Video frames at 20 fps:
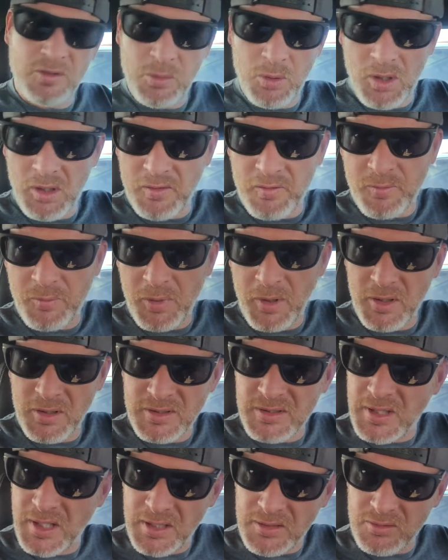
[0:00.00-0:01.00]
12
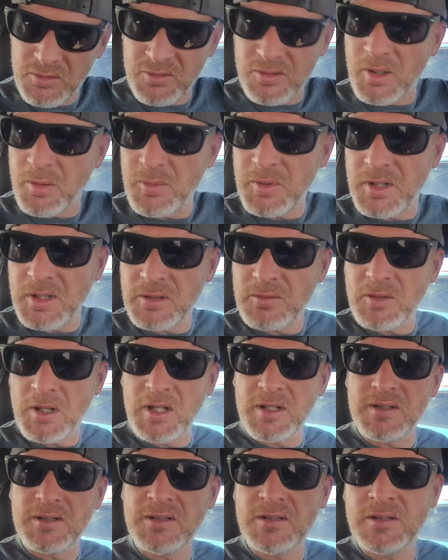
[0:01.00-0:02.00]
parsecs or something,
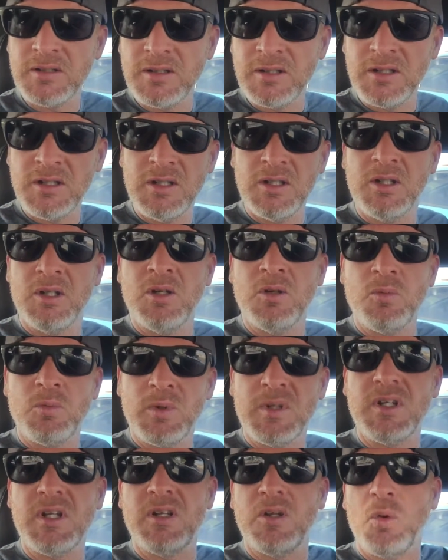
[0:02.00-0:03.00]
right?
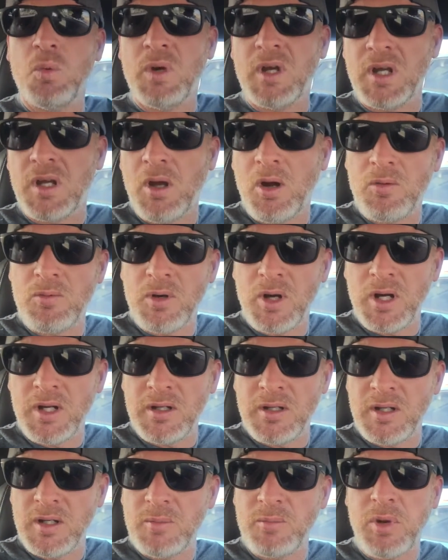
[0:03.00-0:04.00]
We did the Winco
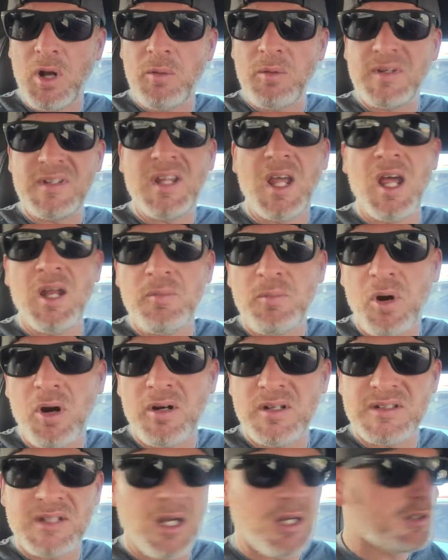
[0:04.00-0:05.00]
run in probably 10
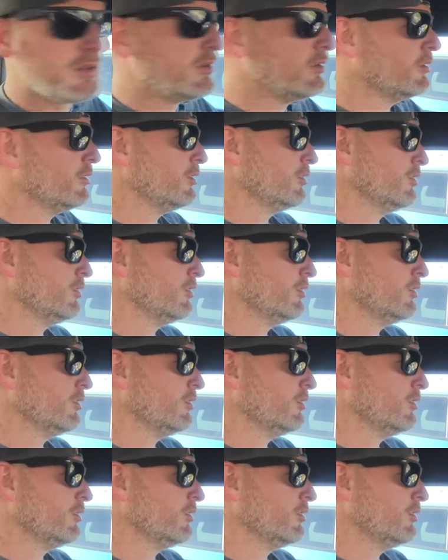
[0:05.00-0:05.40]
parsecs.